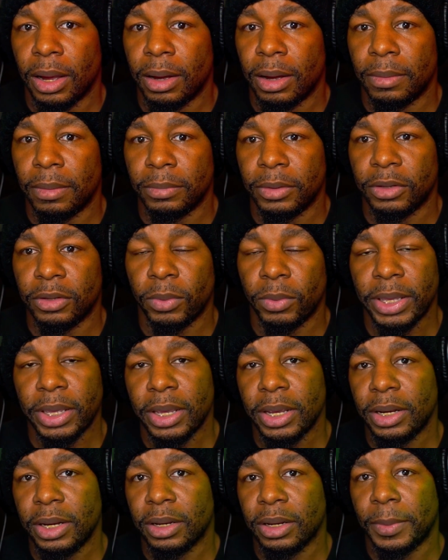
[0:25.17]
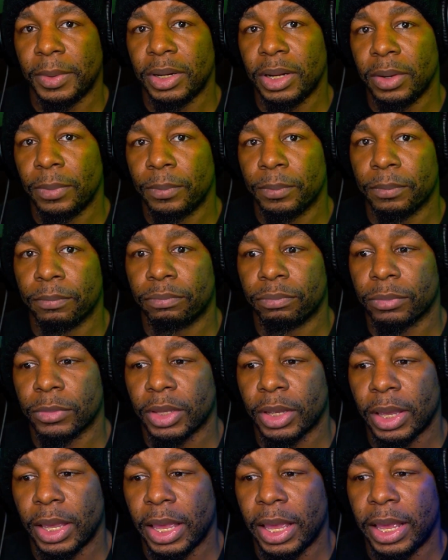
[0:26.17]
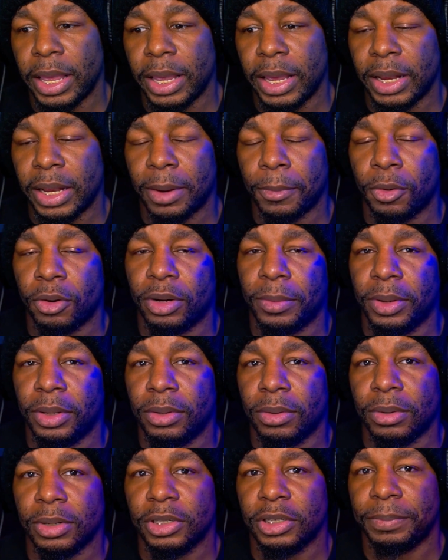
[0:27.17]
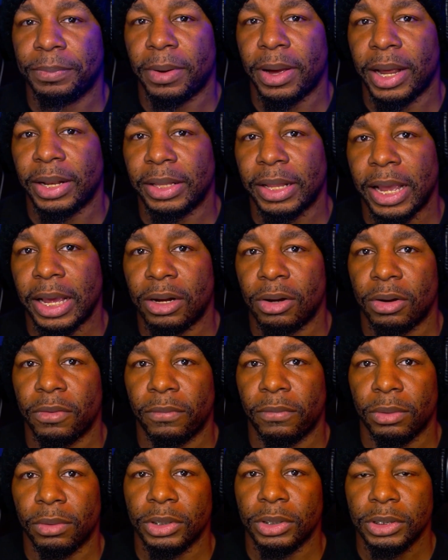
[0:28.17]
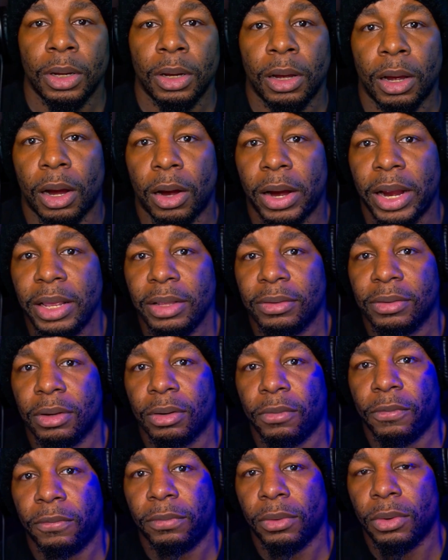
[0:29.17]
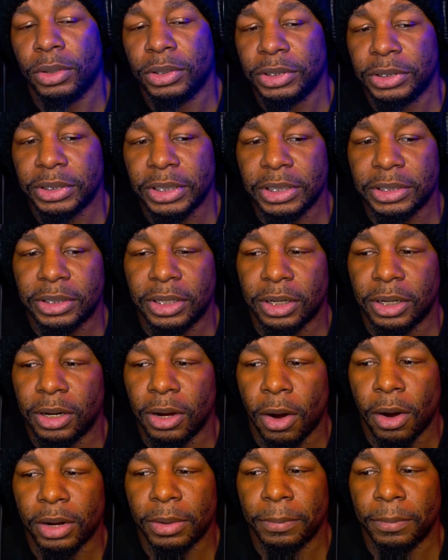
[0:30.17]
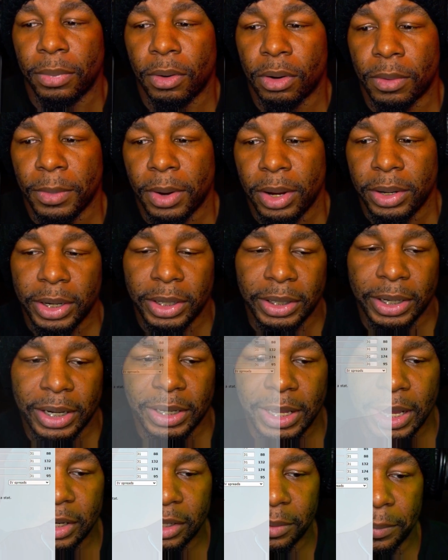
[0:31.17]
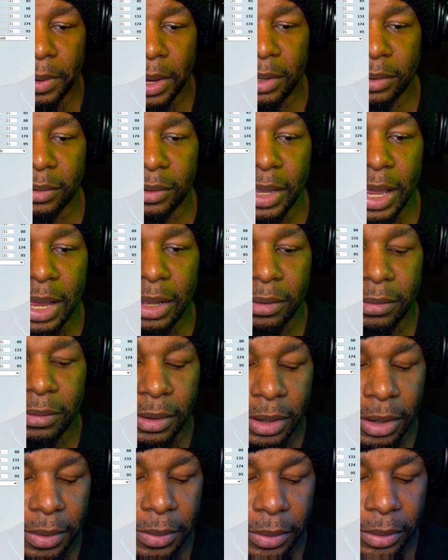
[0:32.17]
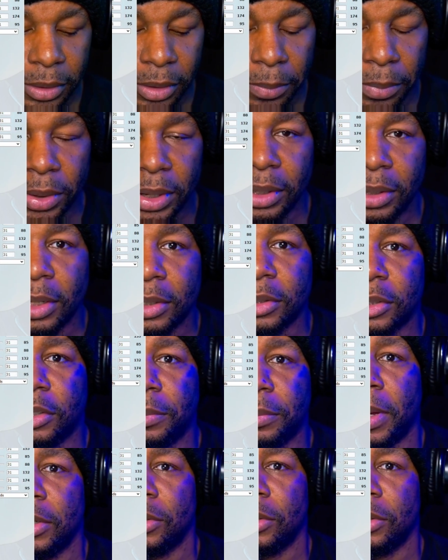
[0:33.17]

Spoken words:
this weekend coming up. And I'm going to be doing a spotlight on Florges. Alright, so Florges is the garden Pokemon. And looking at his base stats, it's a pretty decent special